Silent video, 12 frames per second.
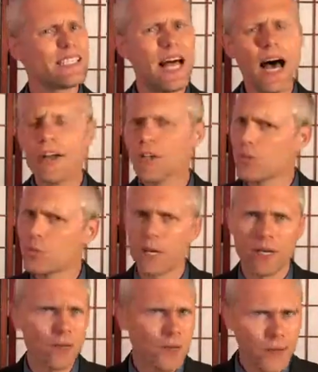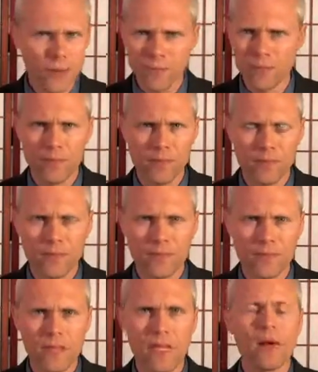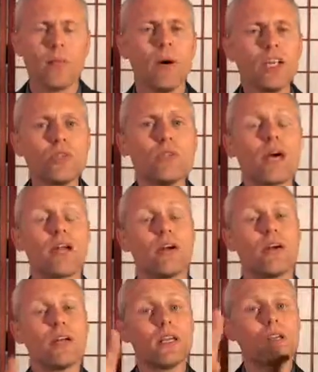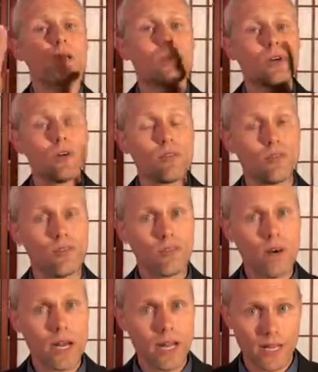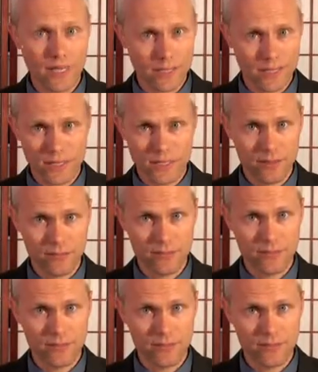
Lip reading: It's not a good way to learn. Much better if you learn a phrase,